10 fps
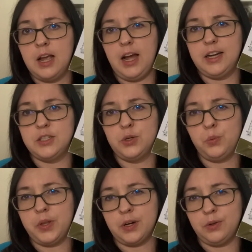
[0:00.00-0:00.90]
And I don't know
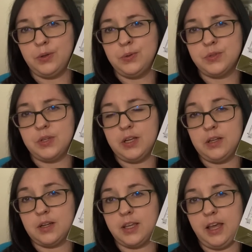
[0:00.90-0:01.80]
whether I'll use
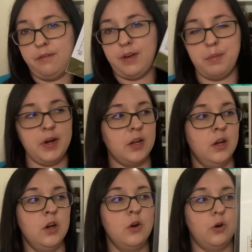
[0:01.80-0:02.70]
the kit fabric
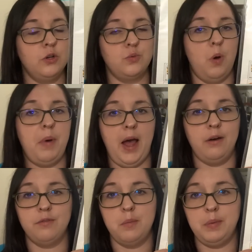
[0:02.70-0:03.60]
or swap it
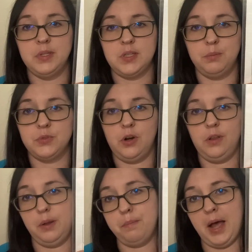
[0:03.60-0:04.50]
out for maybe some sort of
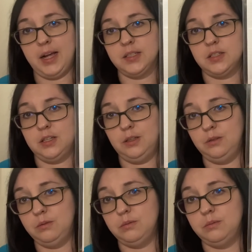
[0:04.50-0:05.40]
like pastel
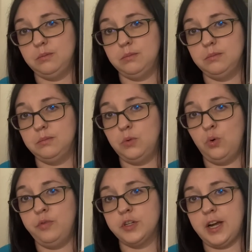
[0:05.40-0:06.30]

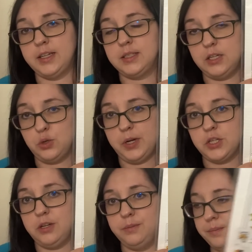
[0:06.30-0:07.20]
over dye situation.